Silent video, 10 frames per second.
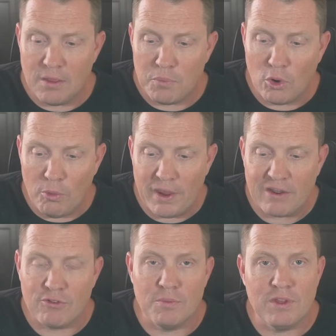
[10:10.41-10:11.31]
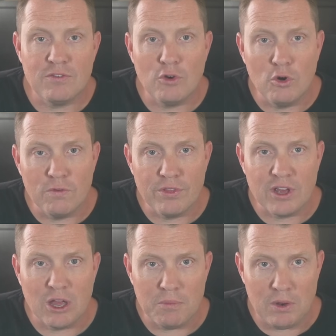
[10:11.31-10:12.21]
a pullback from this over the
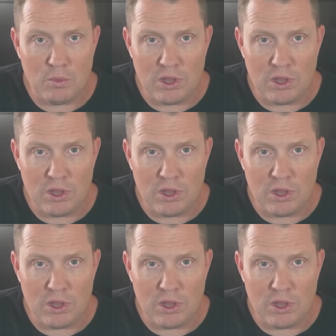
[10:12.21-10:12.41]
coming